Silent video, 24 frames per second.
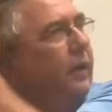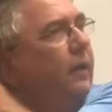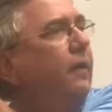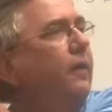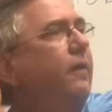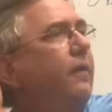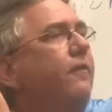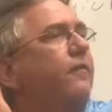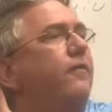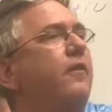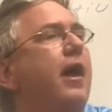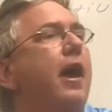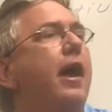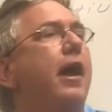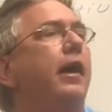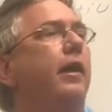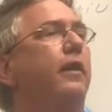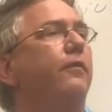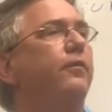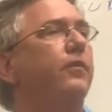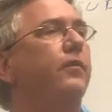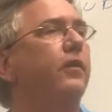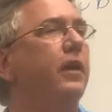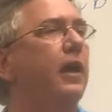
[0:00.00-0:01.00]
In fact,
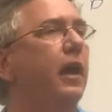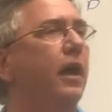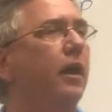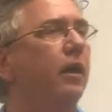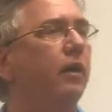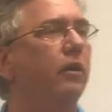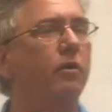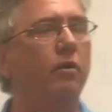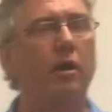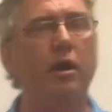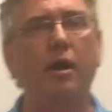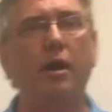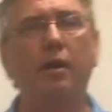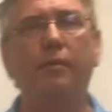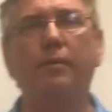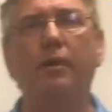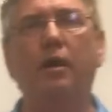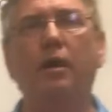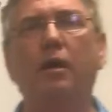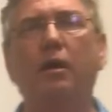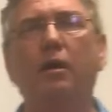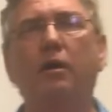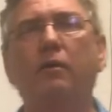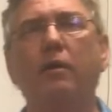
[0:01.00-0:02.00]
if you got
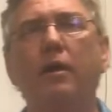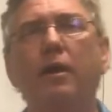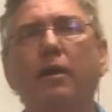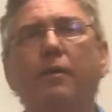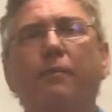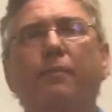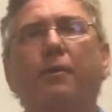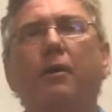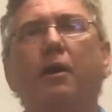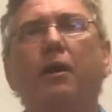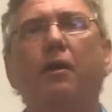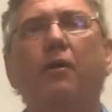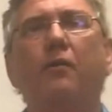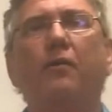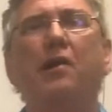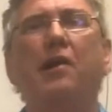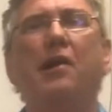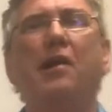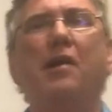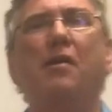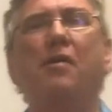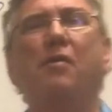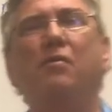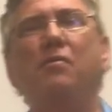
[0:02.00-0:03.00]
grandma, grandpa
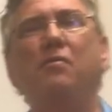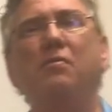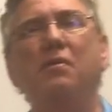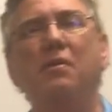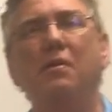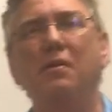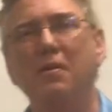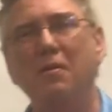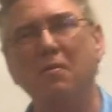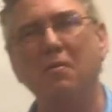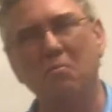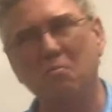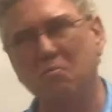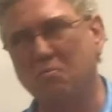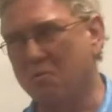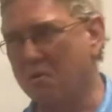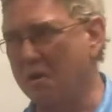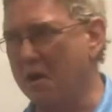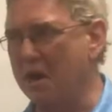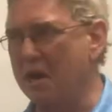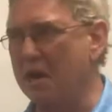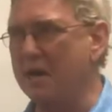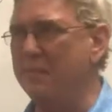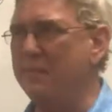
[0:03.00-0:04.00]
around,
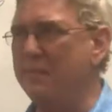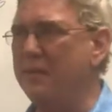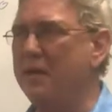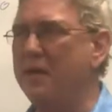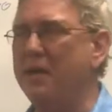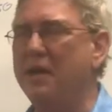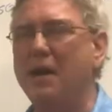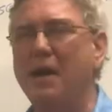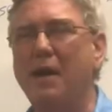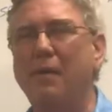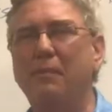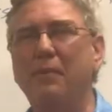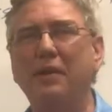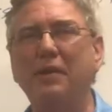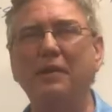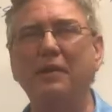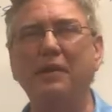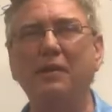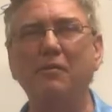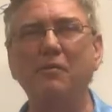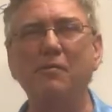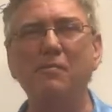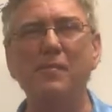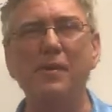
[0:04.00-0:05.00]
bring them in. I bet
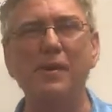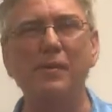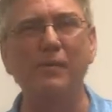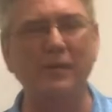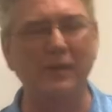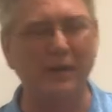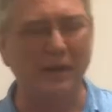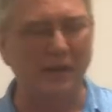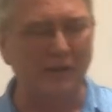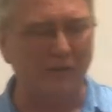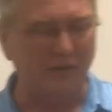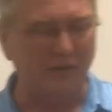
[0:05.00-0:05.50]
they remember that